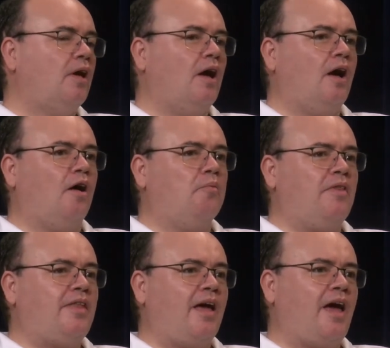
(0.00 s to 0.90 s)

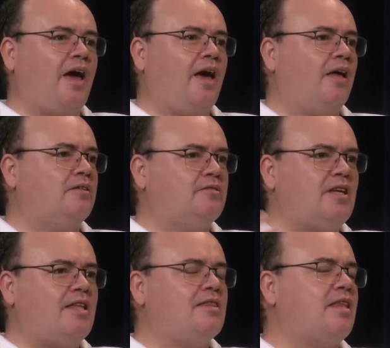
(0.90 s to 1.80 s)
and they had
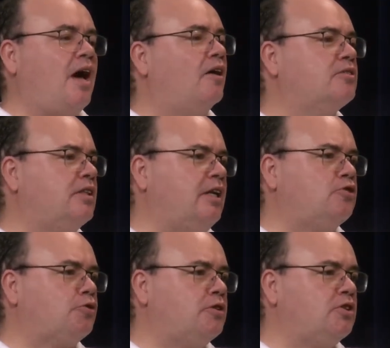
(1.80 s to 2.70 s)
10,000
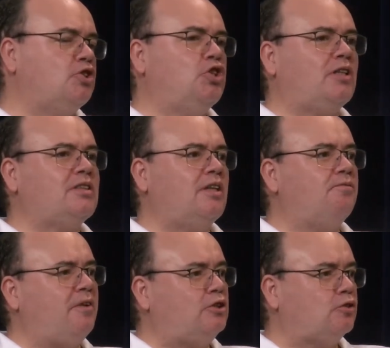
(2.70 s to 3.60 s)
entrants just in the
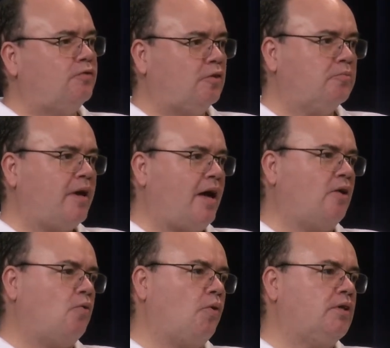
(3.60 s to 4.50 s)
feature film
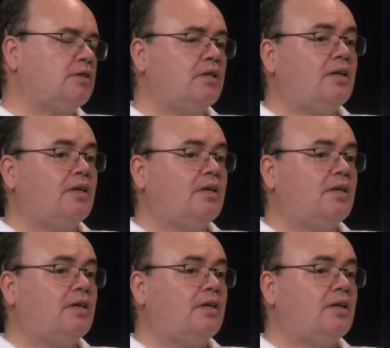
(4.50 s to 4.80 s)
categories.